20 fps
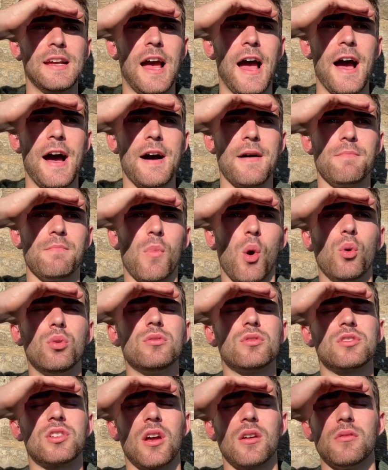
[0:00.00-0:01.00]
Um,
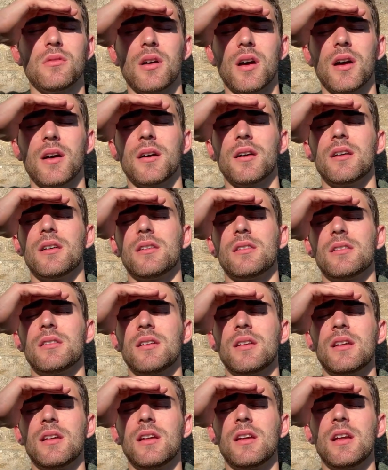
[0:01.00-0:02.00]
also, uh,
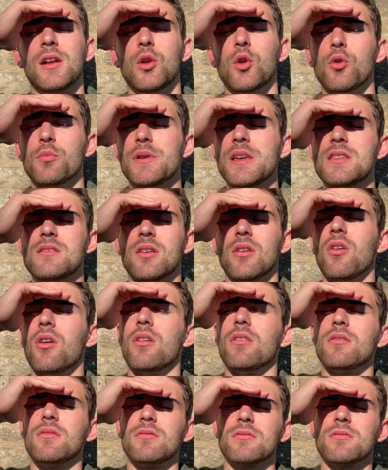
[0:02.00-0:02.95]
lomito,